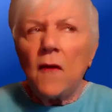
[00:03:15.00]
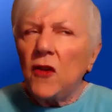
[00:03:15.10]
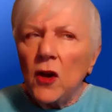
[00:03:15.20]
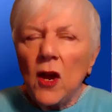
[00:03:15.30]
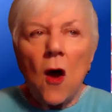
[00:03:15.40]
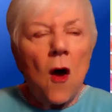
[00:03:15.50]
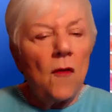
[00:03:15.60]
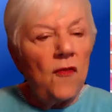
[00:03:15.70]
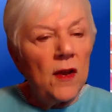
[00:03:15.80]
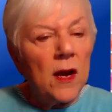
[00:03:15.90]
very
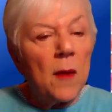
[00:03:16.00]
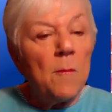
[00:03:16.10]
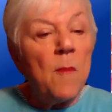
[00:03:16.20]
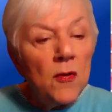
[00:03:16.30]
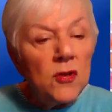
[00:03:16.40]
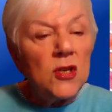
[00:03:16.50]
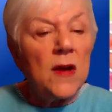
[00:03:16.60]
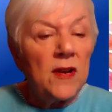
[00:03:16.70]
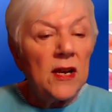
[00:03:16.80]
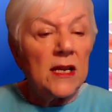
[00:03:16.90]
often, most
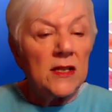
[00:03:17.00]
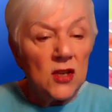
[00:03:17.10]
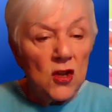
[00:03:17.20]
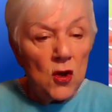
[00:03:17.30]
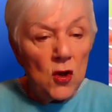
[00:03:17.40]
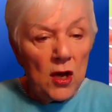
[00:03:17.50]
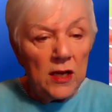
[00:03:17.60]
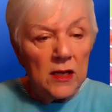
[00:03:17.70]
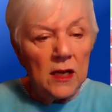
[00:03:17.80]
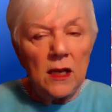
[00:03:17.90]
of it is
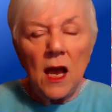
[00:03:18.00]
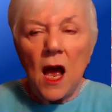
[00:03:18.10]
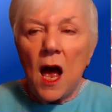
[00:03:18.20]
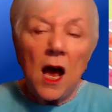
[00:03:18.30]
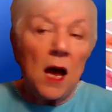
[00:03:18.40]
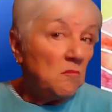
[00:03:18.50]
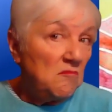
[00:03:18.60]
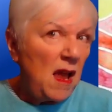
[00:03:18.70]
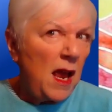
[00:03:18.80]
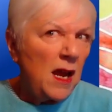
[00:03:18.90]
good, and
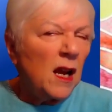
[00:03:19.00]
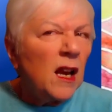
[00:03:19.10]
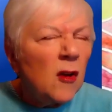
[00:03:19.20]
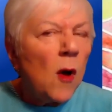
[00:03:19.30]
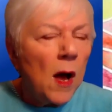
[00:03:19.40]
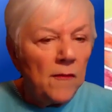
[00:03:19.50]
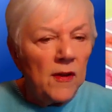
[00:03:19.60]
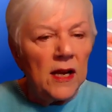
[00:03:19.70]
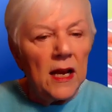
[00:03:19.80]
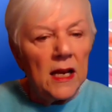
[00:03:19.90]
a little of
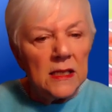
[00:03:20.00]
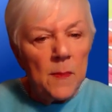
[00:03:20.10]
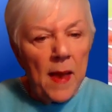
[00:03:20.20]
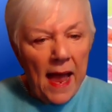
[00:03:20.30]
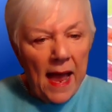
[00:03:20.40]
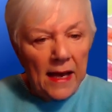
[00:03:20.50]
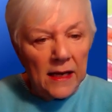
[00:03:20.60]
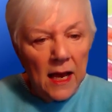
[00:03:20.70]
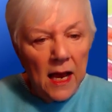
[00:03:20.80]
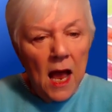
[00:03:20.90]
it is
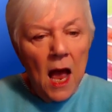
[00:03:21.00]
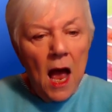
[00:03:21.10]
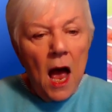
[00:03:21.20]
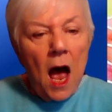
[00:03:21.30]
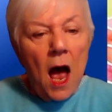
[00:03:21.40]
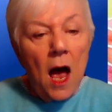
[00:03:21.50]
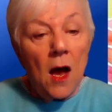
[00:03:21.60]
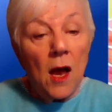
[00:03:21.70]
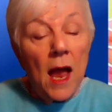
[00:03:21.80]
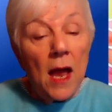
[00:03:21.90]
bad.
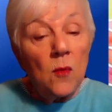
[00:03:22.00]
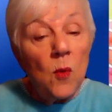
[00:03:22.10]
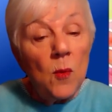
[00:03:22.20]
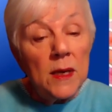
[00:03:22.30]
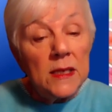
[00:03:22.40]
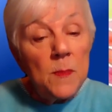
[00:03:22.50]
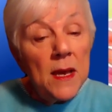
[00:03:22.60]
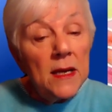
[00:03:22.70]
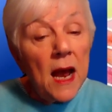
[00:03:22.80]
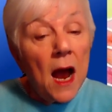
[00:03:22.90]
And when we
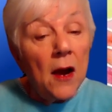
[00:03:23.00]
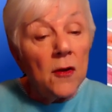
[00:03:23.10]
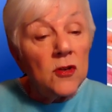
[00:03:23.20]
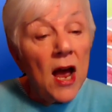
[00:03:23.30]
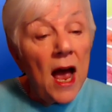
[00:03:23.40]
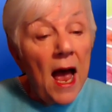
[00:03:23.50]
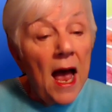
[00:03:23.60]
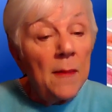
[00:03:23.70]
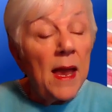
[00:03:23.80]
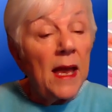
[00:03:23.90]
spend our
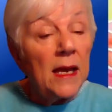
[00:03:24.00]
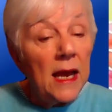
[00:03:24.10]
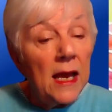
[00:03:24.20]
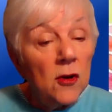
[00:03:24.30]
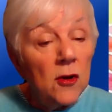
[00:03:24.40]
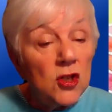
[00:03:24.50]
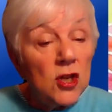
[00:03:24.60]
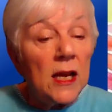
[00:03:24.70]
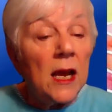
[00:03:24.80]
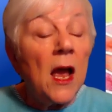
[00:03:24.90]
time and
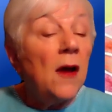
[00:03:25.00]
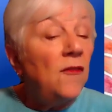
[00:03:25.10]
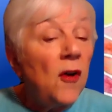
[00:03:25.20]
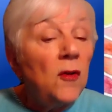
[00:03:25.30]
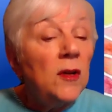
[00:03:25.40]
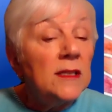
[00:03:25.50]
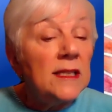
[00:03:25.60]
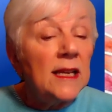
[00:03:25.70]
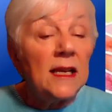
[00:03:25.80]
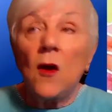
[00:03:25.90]
energy
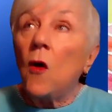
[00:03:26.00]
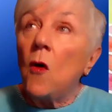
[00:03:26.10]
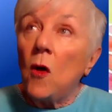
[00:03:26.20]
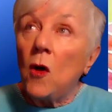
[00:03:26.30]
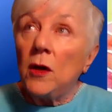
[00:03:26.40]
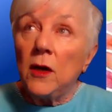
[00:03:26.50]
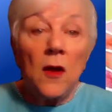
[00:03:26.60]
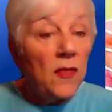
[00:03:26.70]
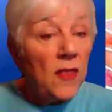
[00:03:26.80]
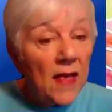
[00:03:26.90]
focusing on
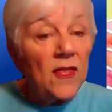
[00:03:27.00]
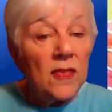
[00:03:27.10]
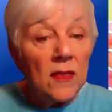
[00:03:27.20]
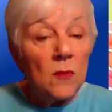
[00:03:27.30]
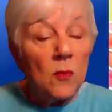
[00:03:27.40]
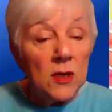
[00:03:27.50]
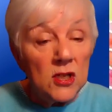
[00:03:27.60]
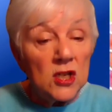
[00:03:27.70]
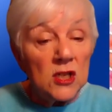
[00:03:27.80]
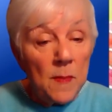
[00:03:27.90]
that
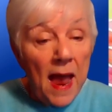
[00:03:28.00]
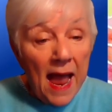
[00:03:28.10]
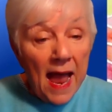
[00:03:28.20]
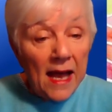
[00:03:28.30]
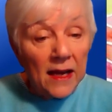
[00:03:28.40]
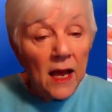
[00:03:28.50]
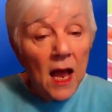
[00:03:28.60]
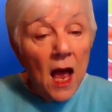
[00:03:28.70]
which is bad,